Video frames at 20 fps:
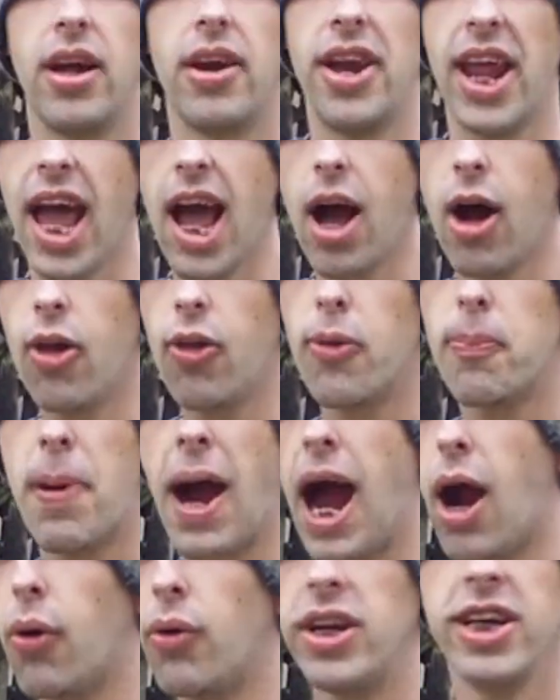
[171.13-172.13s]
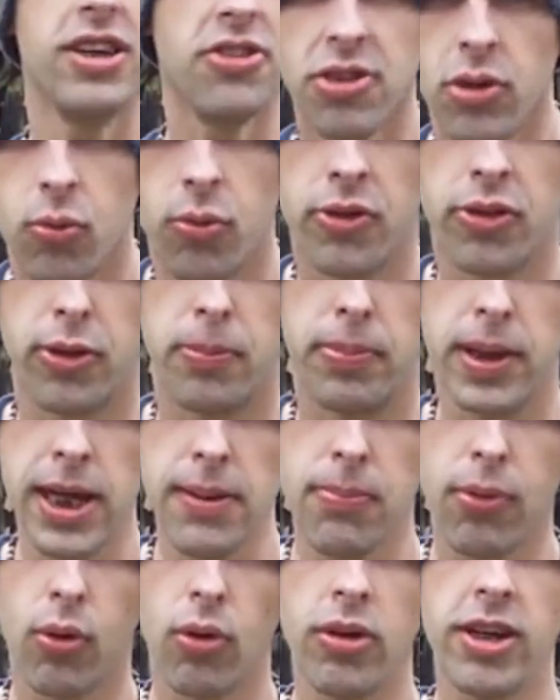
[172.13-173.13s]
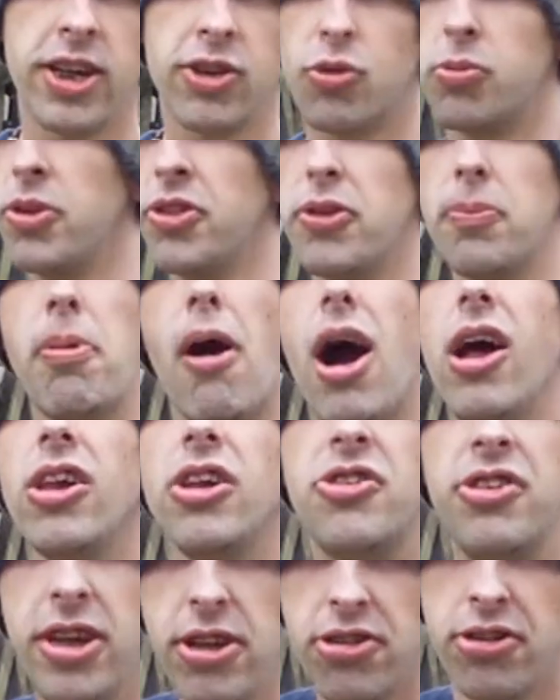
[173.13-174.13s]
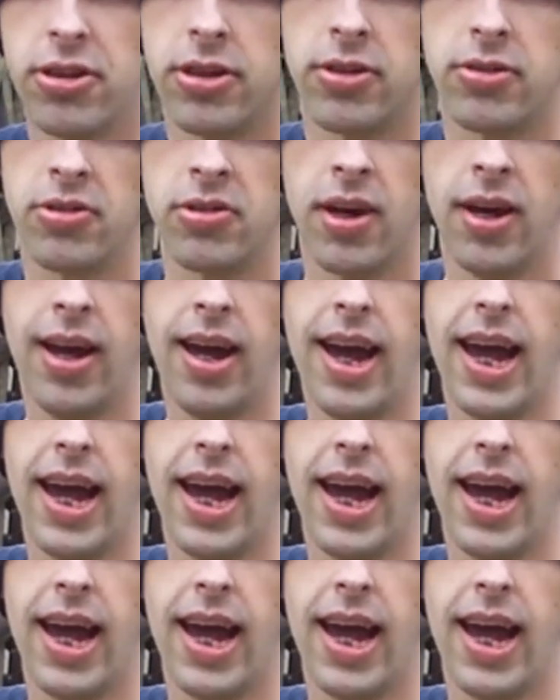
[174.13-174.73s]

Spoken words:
Now, the power isn't with the people, it's with the politicians.